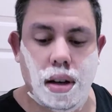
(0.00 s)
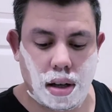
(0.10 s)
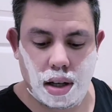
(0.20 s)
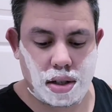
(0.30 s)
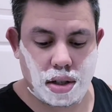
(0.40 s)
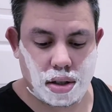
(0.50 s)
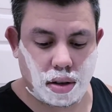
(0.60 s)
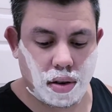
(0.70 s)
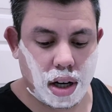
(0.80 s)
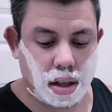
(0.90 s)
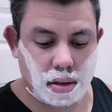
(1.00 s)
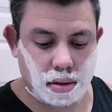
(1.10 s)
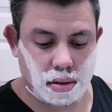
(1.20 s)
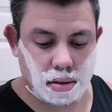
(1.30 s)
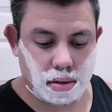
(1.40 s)
Uh, it's just a
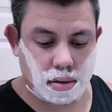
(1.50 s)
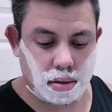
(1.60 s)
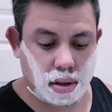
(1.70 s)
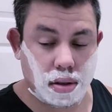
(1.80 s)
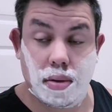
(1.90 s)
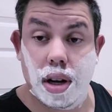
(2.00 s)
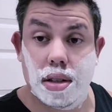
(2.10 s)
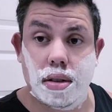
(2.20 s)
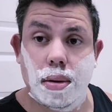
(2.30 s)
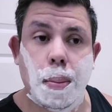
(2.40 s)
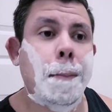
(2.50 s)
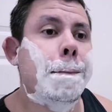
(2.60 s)
great little razor.